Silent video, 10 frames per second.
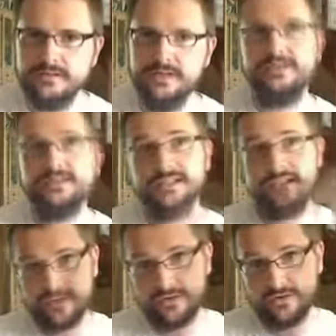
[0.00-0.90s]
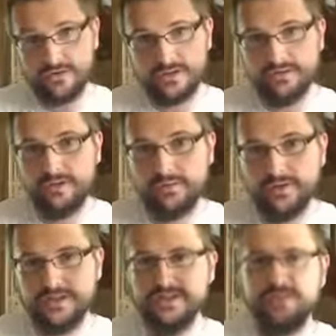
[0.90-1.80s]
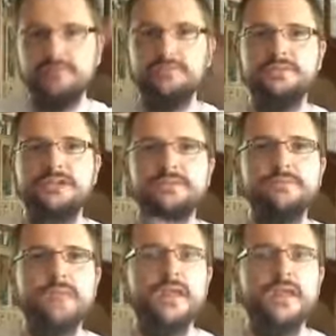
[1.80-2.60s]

in the second octave up, and some of them don't.